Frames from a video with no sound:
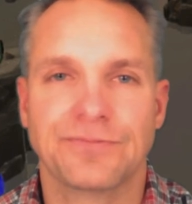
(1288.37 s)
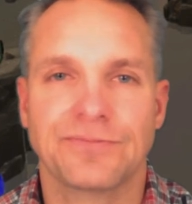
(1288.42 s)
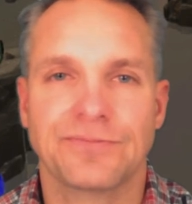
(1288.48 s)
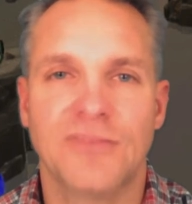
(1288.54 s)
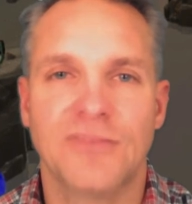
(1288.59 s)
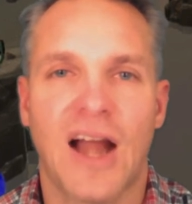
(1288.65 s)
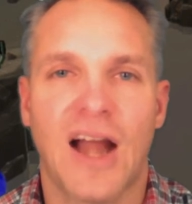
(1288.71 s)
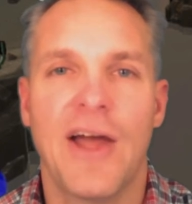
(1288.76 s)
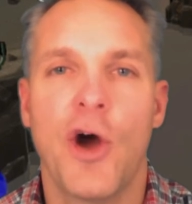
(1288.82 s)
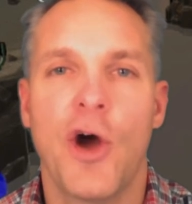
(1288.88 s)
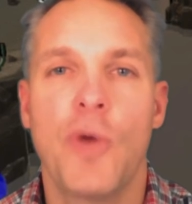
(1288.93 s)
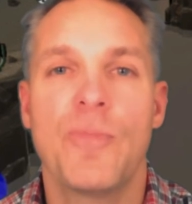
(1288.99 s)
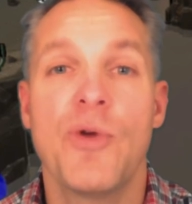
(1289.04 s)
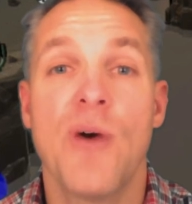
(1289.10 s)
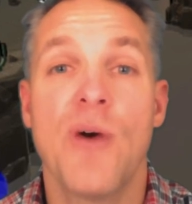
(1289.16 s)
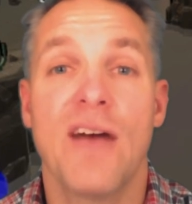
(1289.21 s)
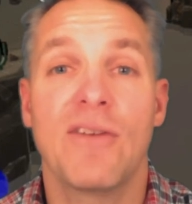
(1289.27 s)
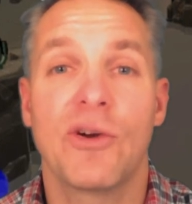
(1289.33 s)
I hope
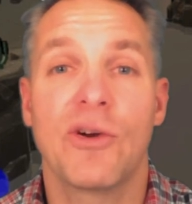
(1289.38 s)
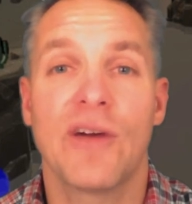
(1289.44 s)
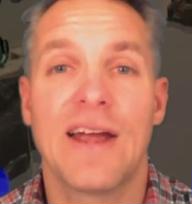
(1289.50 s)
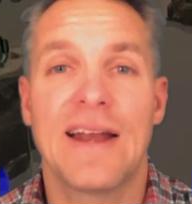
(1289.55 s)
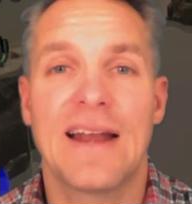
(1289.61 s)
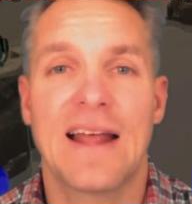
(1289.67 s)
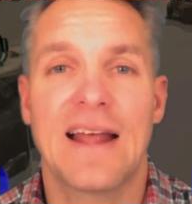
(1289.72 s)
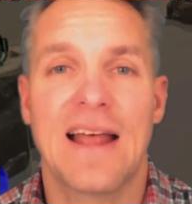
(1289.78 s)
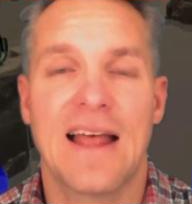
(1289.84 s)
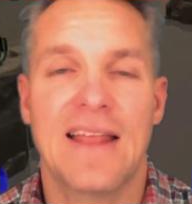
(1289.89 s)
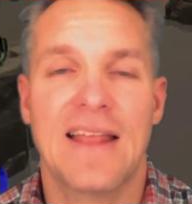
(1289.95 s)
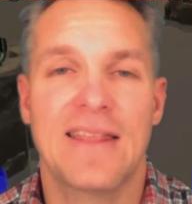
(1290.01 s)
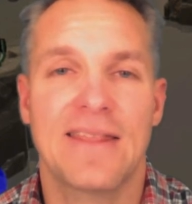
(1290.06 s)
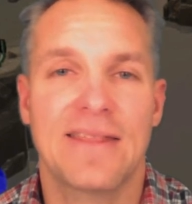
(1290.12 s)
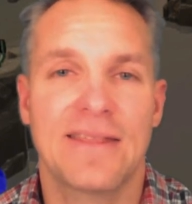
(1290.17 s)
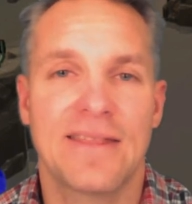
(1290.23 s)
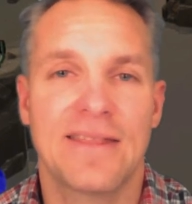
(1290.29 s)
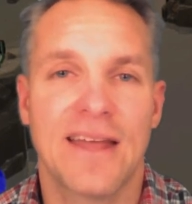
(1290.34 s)
you have a great
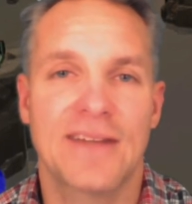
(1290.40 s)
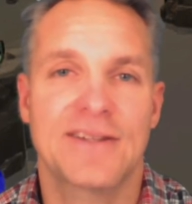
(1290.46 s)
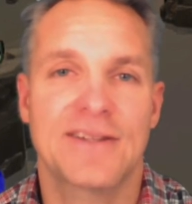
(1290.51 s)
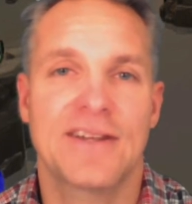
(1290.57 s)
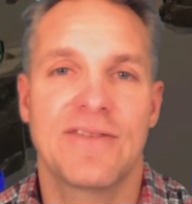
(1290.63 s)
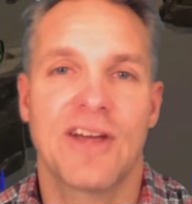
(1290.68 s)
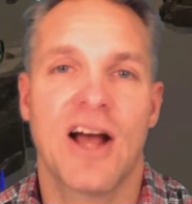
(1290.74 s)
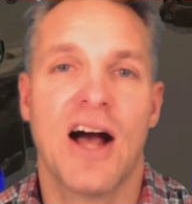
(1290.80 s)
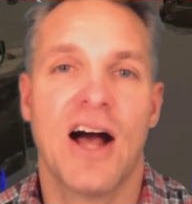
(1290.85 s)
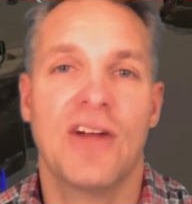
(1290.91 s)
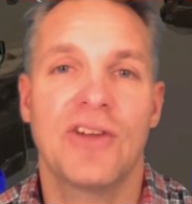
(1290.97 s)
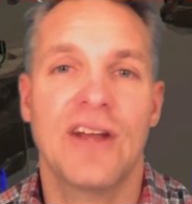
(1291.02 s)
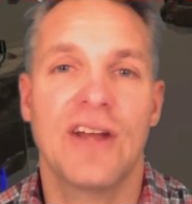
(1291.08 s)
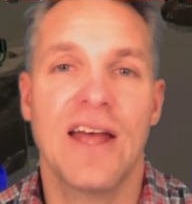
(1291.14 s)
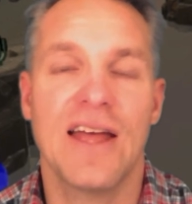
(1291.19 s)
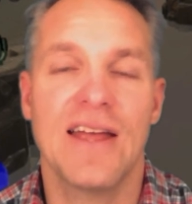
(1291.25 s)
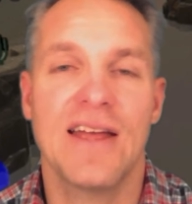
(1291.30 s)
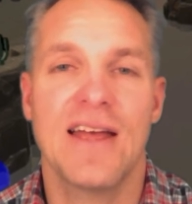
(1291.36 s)
Thanksgiving
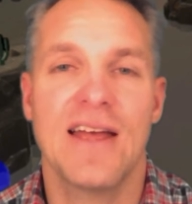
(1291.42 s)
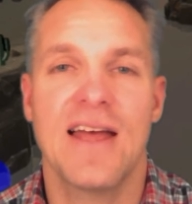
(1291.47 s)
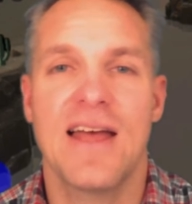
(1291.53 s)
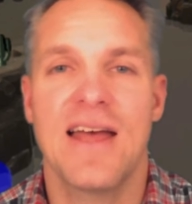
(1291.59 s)
holiday.